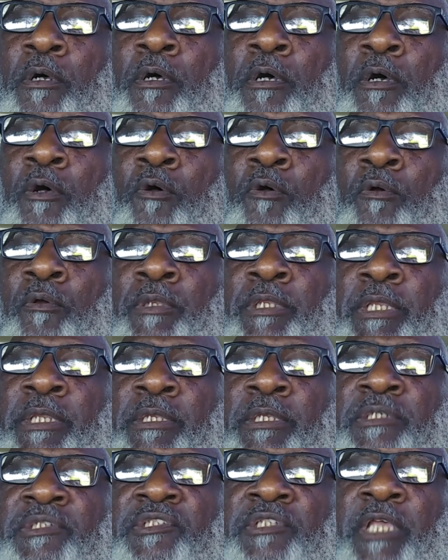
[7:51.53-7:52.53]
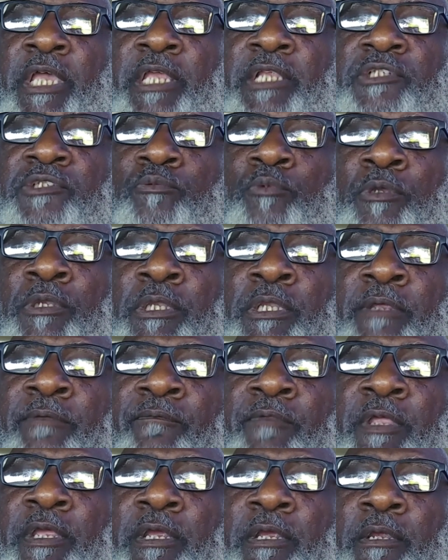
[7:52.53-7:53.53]
Only the saints will
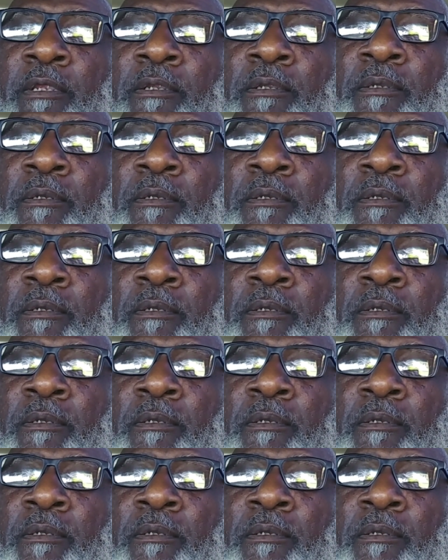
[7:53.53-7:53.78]
live there,